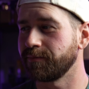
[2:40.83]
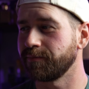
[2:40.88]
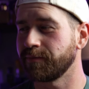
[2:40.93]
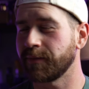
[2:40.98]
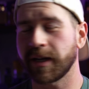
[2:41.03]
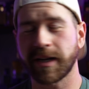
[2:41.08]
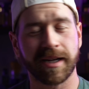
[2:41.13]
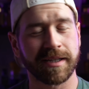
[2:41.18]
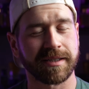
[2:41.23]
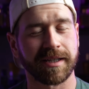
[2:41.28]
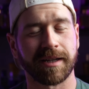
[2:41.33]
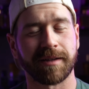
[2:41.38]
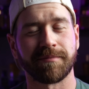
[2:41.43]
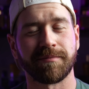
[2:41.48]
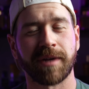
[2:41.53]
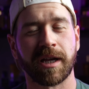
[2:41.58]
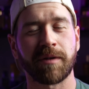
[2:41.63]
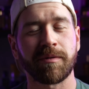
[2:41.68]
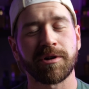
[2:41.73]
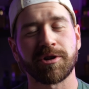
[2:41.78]
like I said,
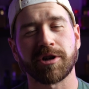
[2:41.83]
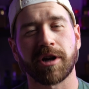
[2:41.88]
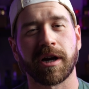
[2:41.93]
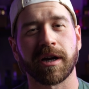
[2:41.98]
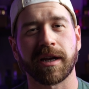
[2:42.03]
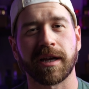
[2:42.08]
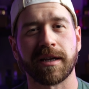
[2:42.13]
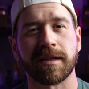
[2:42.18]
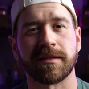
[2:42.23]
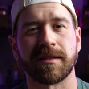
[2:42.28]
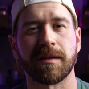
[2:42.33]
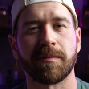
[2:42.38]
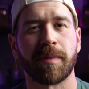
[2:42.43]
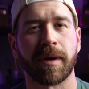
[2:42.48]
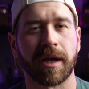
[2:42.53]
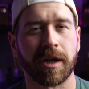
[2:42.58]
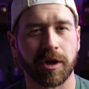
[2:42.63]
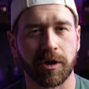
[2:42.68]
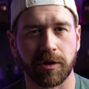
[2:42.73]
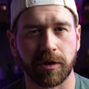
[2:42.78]
Henry Jacques is the
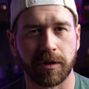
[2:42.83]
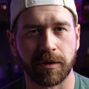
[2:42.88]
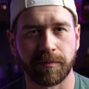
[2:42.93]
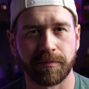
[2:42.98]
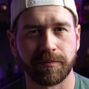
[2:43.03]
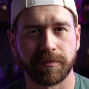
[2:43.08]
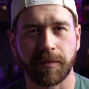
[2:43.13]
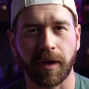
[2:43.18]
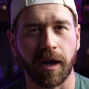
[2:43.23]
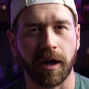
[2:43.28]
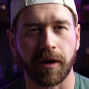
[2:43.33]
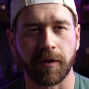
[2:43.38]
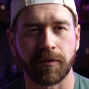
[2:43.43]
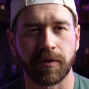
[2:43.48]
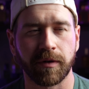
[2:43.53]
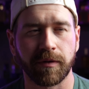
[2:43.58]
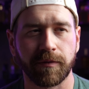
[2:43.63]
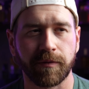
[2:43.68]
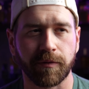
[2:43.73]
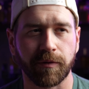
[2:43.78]
pinnacle of
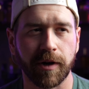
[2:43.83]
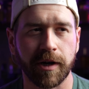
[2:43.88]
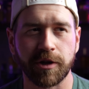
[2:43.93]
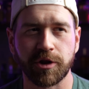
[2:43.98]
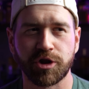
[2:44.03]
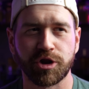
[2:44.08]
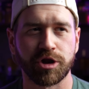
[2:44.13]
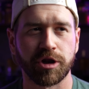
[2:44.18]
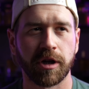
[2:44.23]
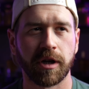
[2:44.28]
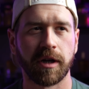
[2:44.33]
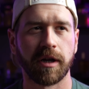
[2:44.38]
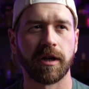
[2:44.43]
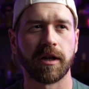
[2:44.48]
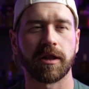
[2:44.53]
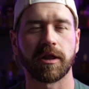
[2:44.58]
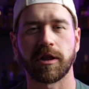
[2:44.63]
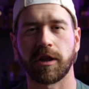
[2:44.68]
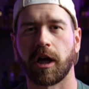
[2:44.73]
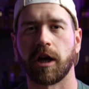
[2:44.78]
French
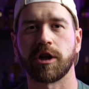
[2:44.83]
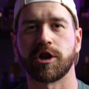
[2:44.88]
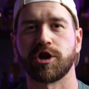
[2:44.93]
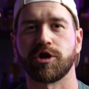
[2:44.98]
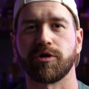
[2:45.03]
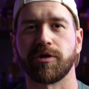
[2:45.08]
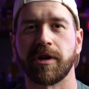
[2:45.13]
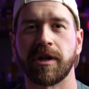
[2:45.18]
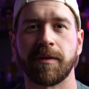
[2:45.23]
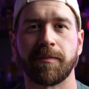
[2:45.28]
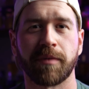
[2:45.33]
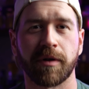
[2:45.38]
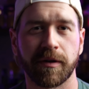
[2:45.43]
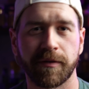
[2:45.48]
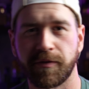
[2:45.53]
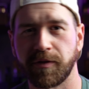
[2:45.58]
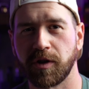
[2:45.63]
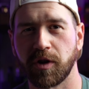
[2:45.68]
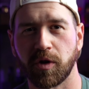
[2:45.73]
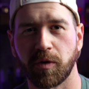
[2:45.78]
luxury
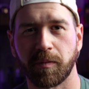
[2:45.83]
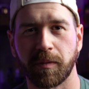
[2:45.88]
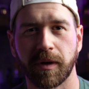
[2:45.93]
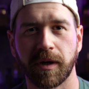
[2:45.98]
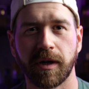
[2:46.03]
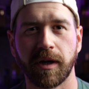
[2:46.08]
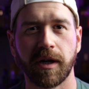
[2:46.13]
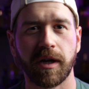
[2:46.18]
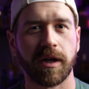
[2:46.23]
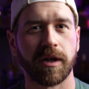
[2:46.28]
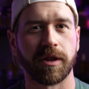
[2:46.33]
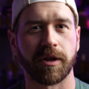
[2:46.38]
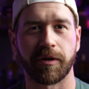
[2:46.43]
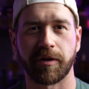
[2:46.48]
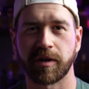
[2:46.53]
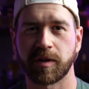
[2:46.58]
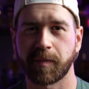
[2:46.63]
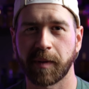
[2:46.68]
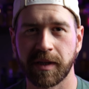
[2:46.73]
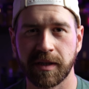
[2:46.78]
perfume. They're
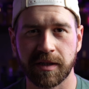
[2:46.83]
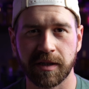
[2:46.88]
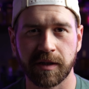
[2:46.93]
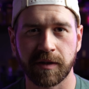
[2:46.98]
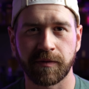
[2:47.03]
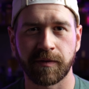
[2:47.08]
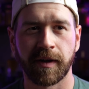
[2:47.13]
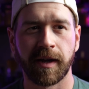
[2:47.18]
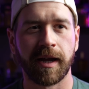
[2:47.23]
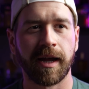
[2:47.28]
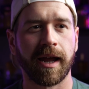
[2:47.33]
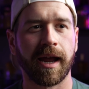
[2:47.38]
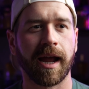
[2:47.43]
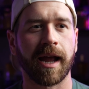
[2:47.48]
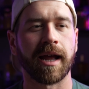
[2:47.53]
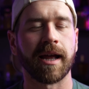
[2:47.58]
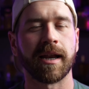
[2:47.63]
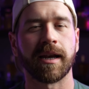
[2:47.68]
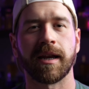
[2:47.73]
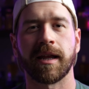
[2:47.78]
expensive,
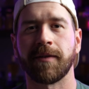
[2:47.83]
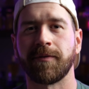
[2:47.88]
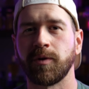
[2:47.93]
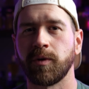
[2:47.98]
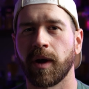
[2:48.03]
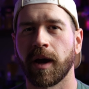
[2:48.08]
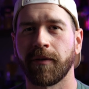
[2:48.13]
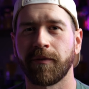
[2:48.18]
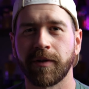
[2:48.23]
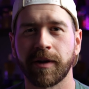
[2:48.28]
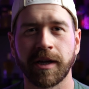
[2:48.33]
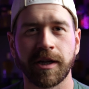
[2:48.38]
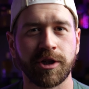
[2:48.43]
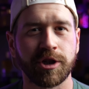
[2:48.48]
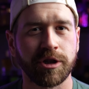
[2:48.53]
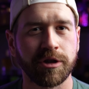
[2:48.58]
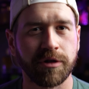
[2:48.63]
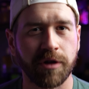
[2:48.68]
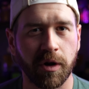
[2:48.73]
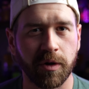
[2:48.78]
and if you ever get
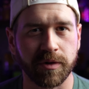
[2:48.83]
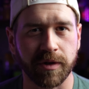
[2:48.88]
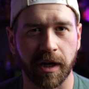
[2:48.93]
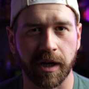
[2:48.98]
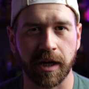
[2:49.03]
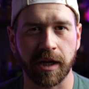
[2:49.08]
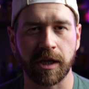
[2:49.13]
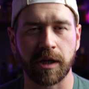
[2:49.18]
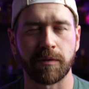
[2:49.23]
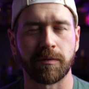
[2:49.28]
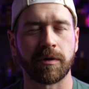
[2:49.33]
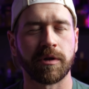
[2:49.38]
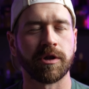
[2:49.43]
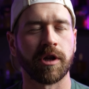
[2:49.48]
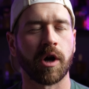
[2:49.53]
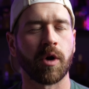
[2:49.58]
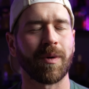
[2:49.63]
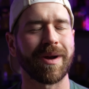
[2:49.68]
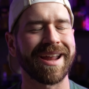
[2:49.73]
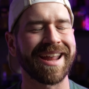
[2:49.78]
your nose on it, you will
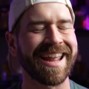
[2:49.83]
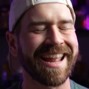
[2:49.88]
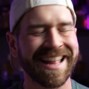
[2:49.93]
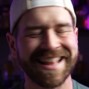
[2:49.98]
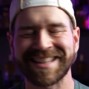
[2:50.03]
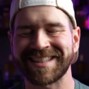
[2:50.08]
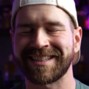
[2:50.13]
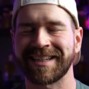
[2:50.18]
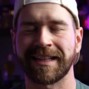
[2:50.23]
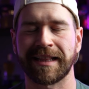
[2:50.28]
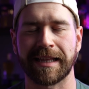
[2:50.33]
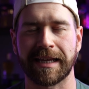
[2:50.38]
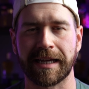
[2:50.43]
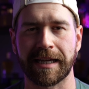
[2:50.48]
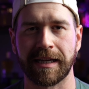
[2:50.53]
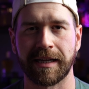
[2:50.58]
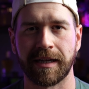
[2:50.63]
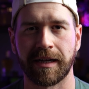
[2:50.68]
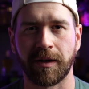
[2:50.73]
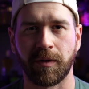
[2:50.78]
know
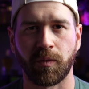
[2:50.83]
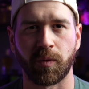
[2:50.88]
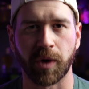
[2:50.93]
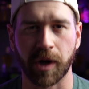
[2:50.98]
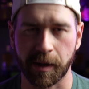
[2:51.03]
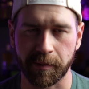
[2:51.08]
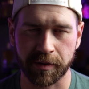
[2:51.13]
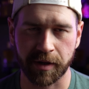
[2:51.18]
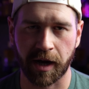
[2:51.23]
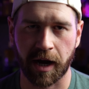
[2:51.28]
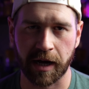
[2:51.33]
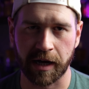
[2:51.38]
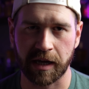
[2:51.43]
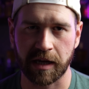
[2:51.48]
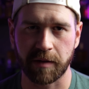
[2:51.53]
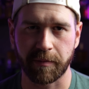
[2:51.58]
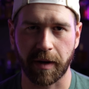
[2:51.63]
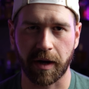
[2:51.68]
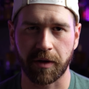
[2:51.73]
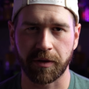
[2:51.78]
instantly what I'm talking
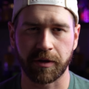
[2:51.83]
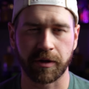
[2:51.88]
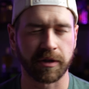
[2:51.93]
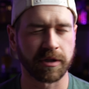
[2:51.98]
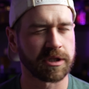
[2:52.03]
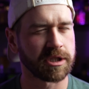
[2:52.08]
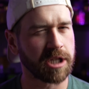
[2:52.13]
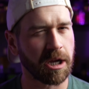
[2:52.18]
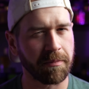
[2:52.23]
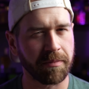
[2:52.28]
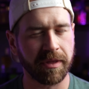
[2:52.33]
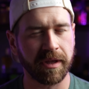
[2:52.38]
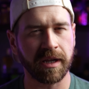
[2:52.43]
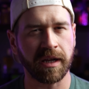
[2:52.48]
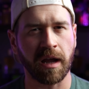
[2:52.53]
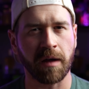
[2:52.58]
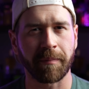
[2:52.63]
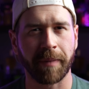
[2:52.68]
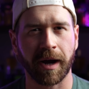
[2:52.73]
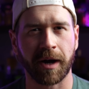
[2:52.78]
about. There's
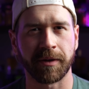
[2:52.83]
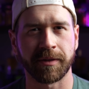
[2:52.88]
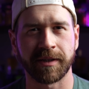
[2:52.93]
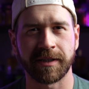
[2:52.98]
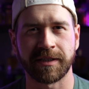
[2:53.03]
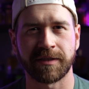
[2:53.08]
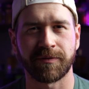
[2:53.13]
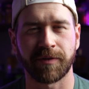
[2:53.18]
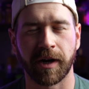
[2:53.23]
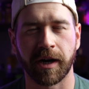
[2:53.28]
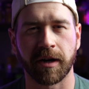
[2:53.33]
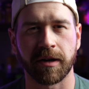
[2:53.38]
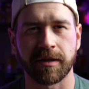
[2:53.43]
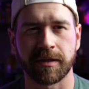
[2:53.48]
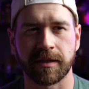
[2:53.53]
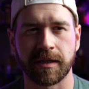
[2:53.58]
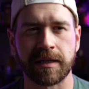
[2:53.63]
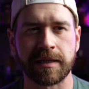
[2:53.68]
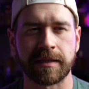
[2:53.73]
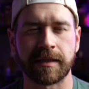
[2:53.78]
something about these
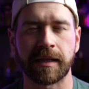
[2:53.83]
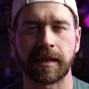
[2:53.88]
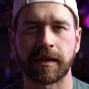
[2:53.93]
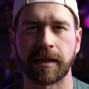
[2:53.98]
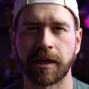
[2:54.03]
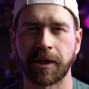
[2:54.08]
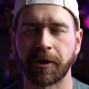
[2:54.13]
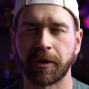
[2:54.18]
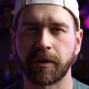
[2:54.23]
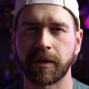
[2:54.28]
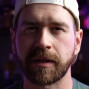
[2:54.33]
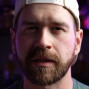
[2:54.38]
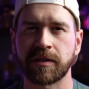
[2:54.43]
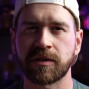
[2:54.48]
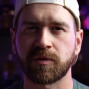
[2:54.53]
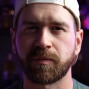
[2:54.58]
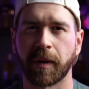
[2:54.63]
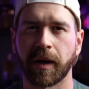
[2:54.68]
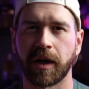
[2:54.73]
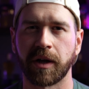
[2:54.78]
fragrances that literally
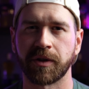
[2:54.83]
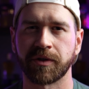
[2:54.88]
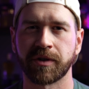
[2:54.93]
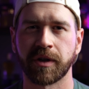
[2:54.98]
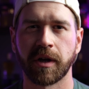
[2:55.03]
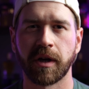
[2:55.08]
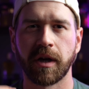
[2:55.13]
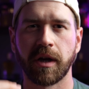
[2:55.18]
smells